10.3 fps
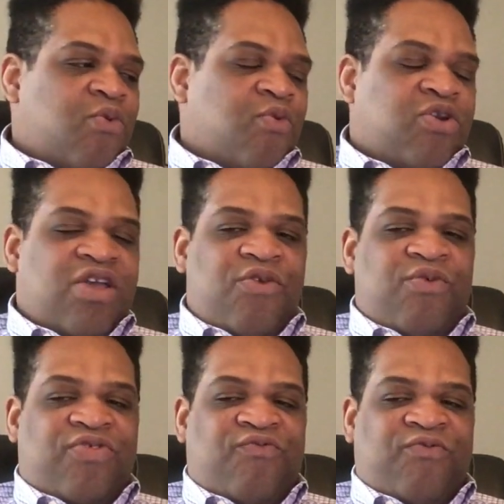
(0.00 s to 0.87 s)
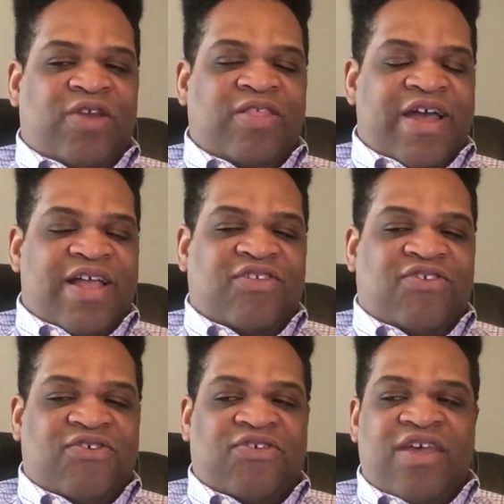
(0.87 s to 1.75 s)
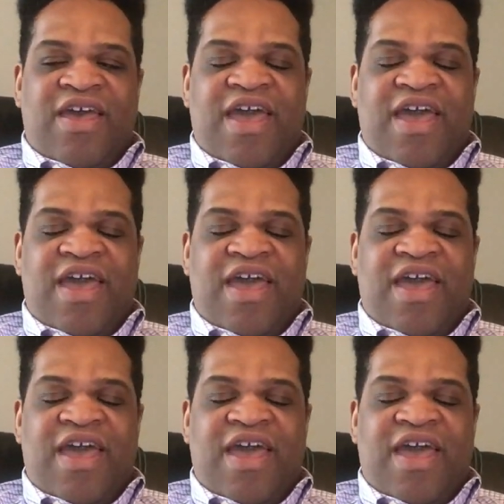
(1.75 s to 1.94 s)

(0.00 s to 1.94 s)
working with freelancers